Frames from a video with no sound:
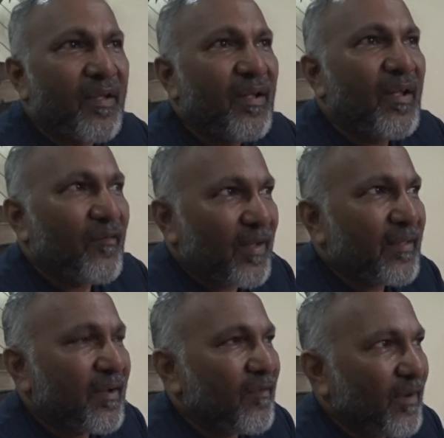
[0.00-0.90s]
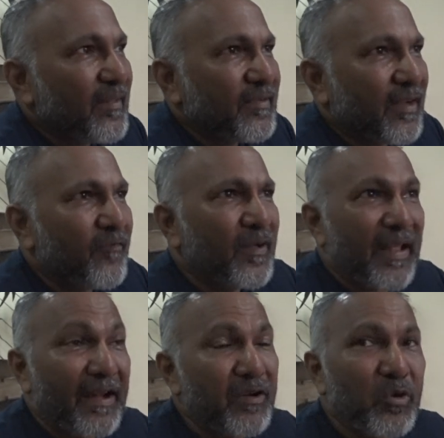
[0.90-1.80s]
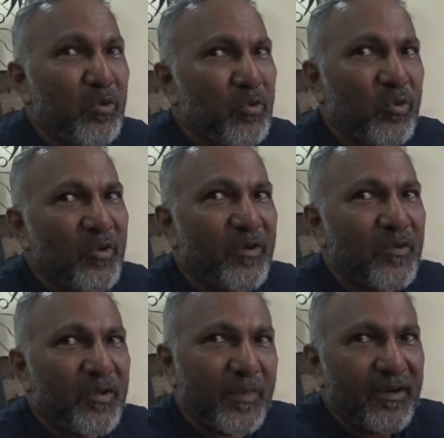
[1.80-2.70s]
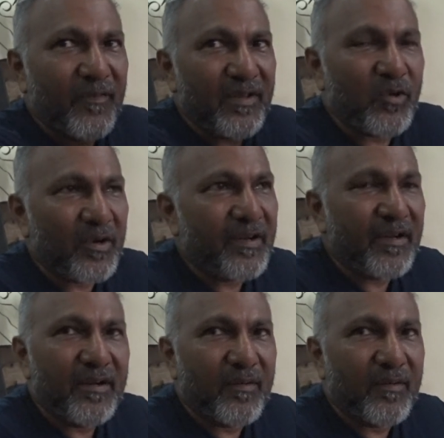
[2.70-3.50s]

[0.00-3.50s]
Father Xavier. I didn't know who it was, but we shot it in